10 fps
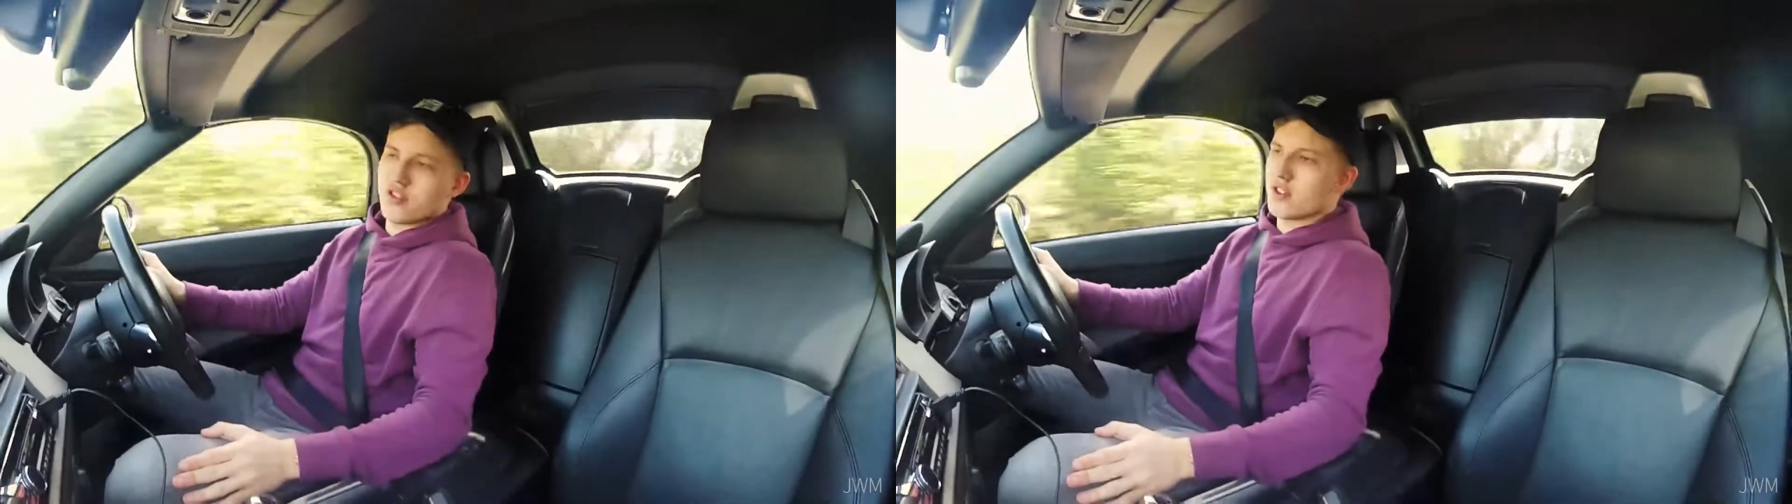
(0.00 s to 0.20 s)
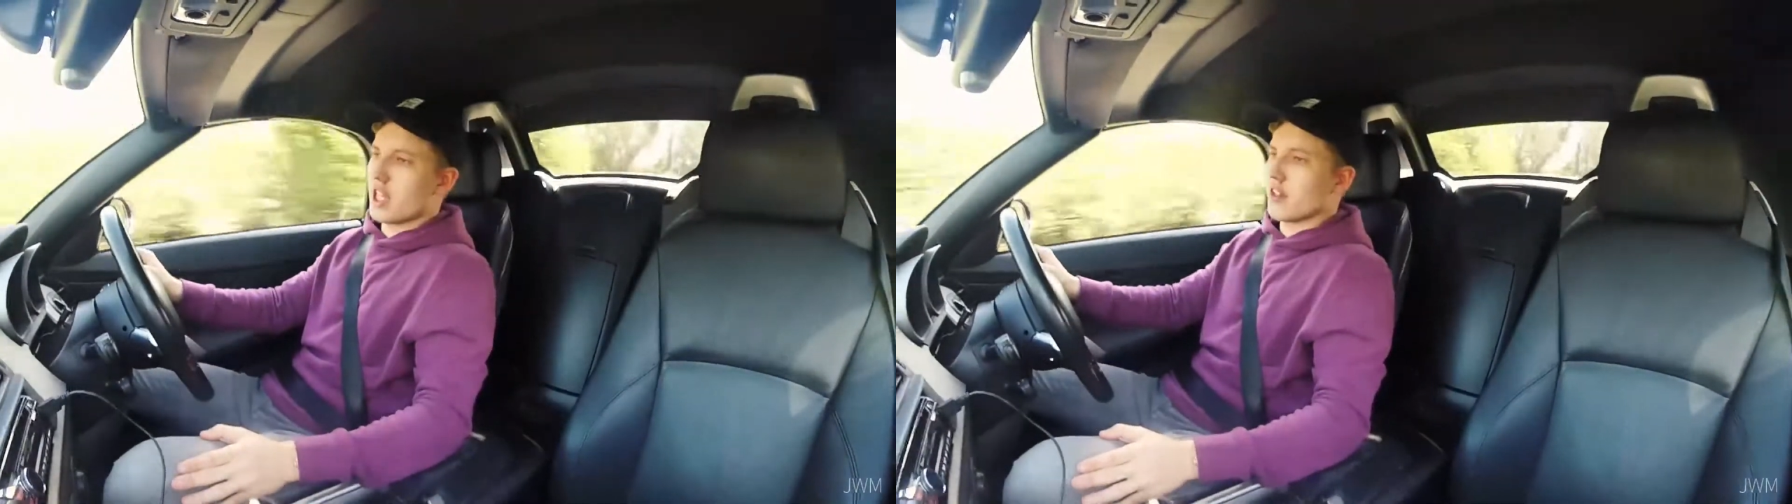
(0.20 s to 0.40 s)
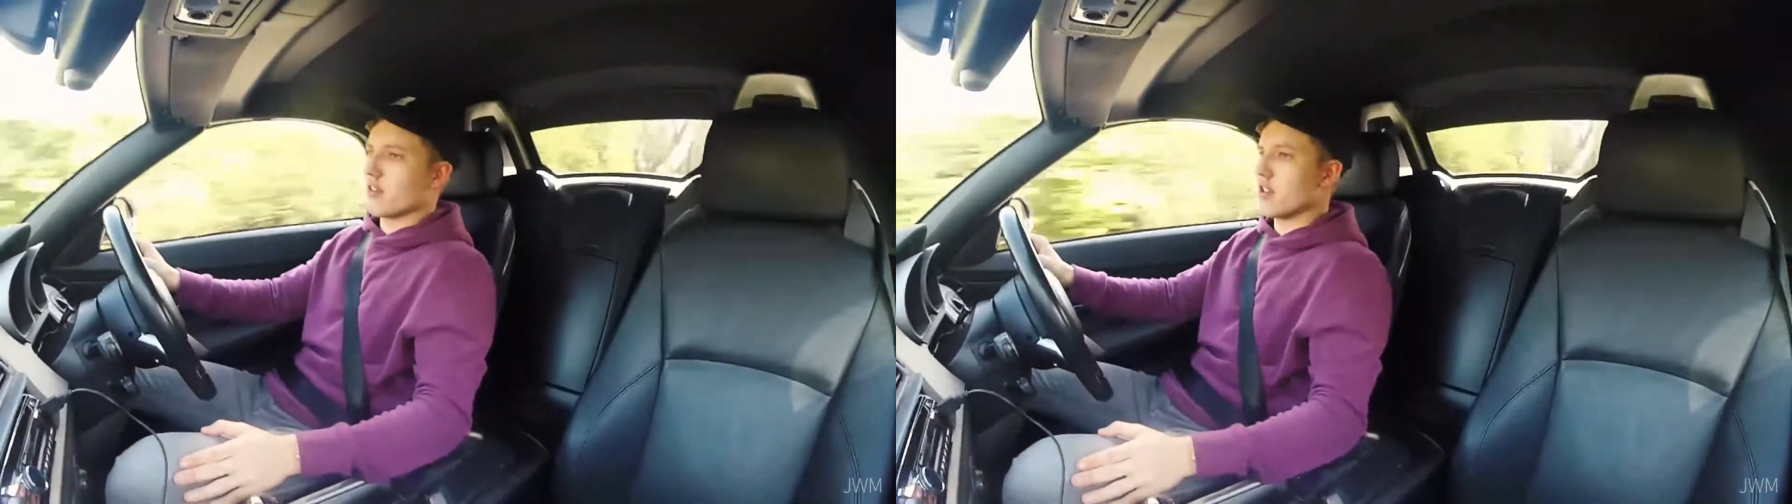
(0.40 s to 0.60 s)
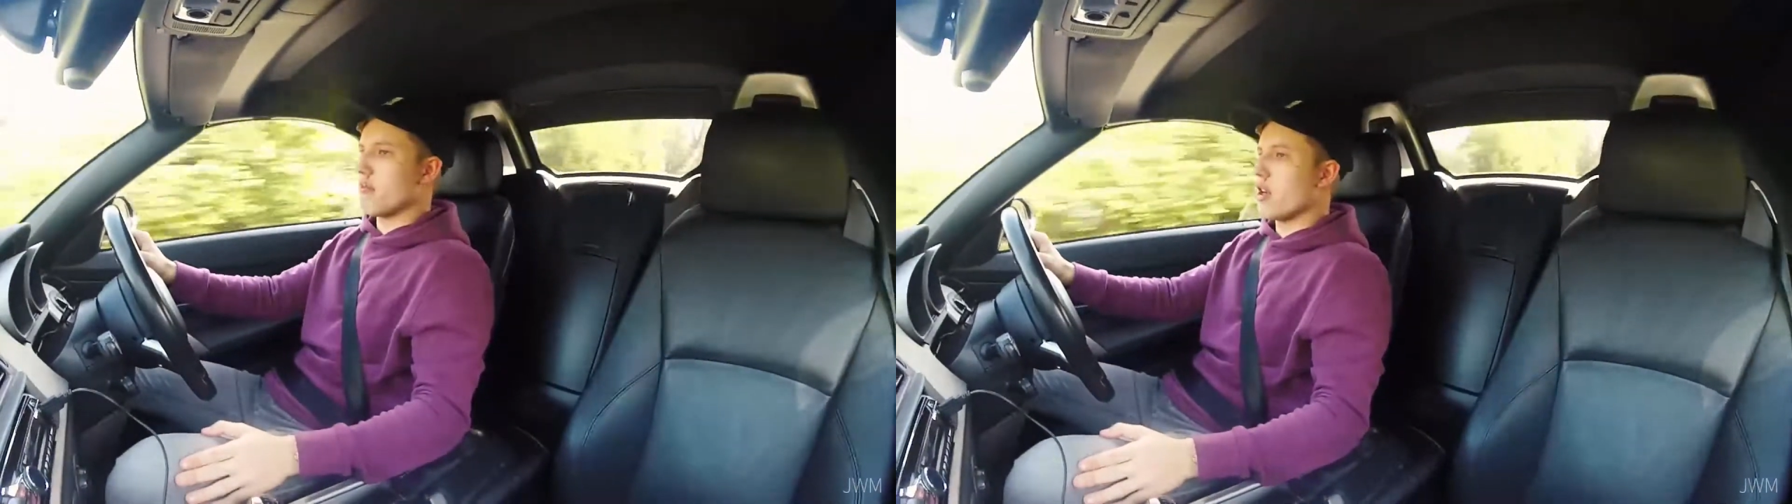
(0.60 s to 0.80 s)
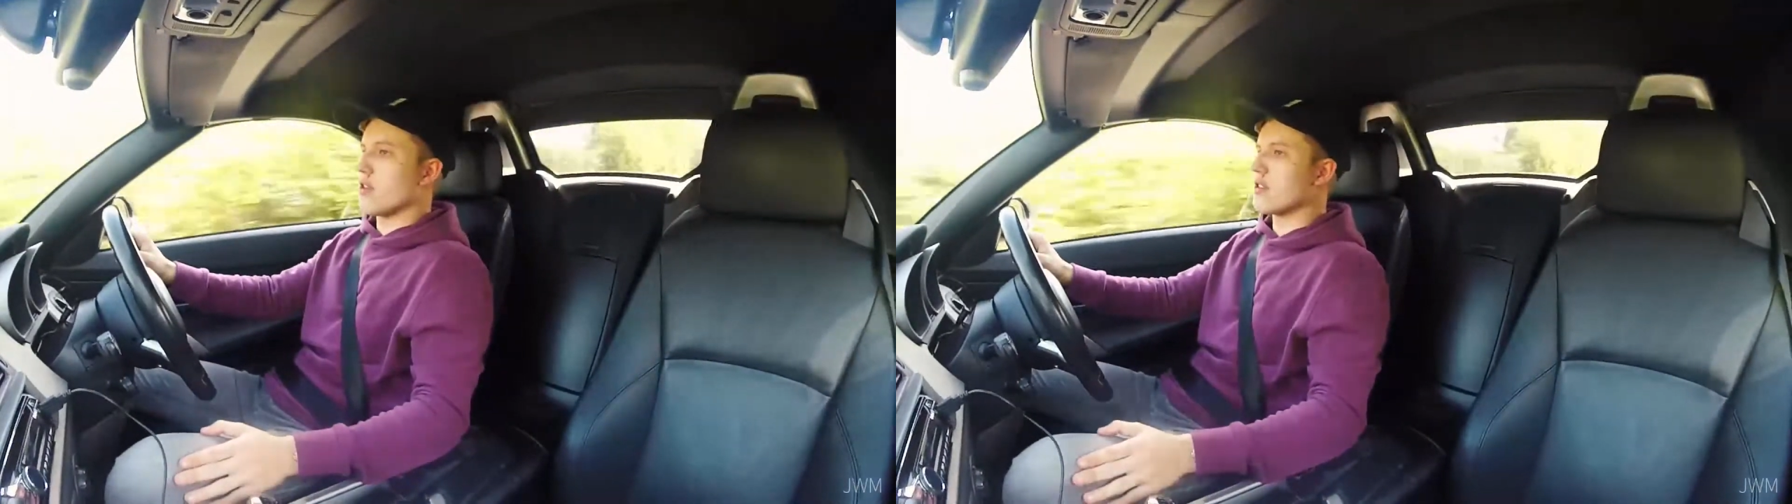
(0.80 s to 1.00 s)
2 seconds at
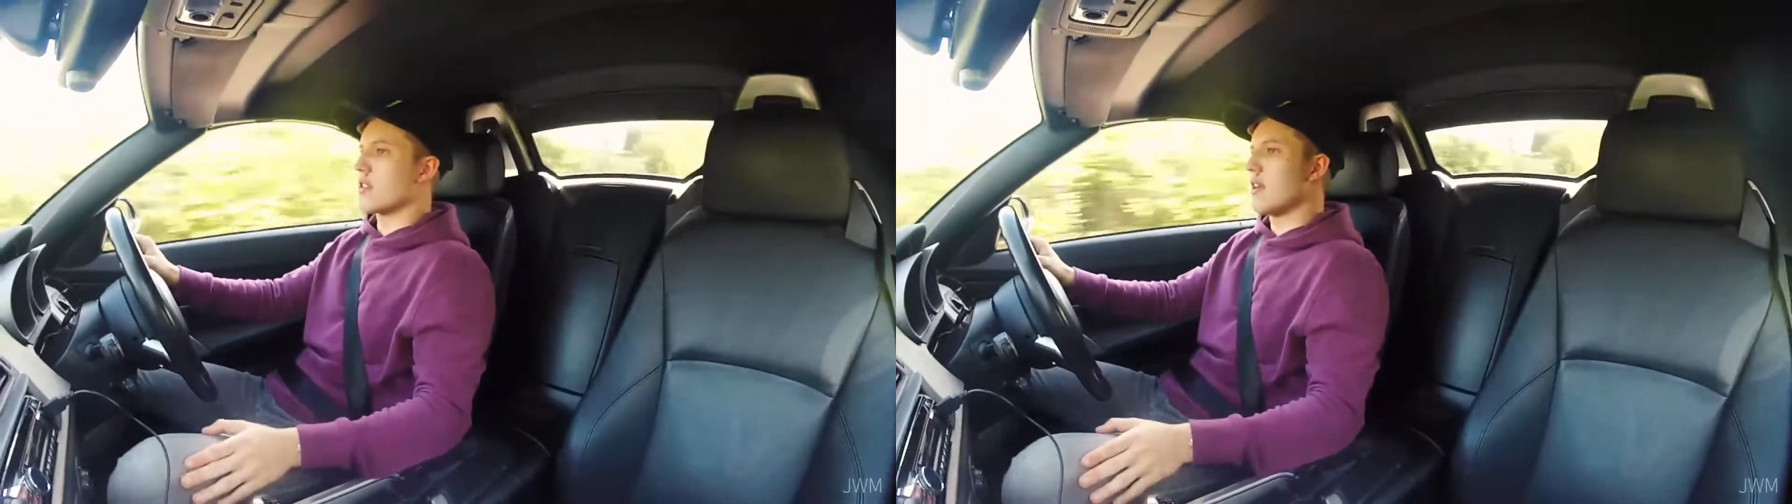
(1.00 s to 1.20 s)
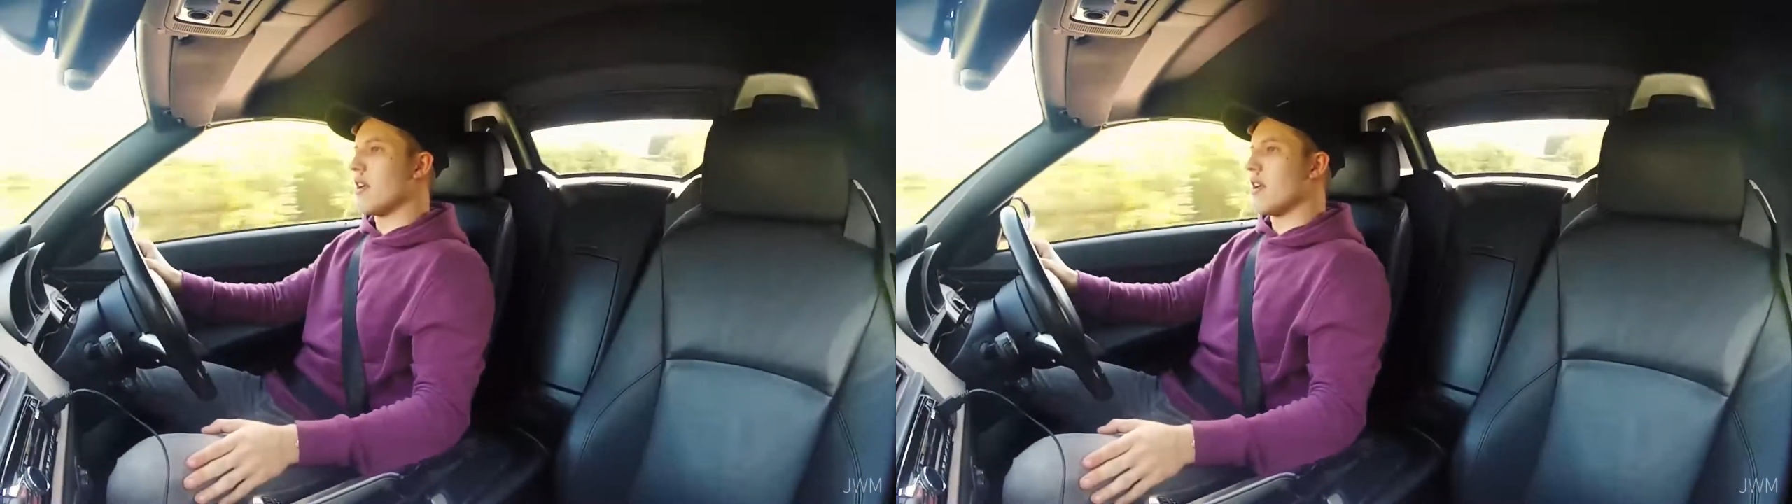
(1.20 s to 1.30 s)
most.